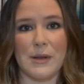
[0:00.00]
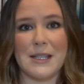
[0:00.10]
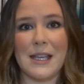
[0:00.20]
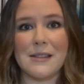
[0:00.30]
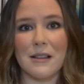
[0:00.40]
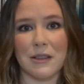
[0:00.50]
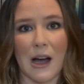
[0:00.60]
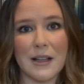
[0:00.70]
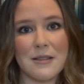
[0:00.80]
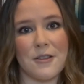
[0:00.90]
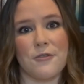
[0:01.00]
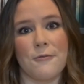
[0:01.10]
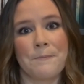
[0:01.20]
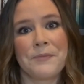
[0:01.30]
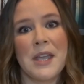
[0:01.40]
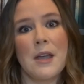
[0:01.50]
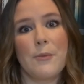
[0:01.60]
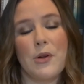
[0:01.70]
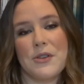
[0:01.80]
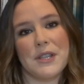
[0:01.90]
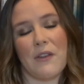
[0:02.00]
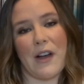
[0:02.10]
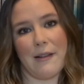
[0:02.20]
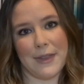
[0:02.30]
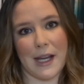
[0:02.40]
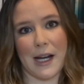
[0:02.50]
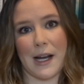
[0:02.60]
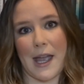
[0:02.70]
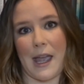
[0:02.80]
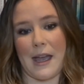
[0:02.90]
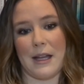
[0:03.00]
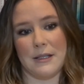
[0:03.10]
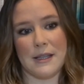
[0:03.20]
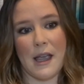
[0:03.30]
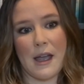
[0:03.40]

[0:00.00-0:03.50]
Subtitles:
It takes a lot to put yourself out there and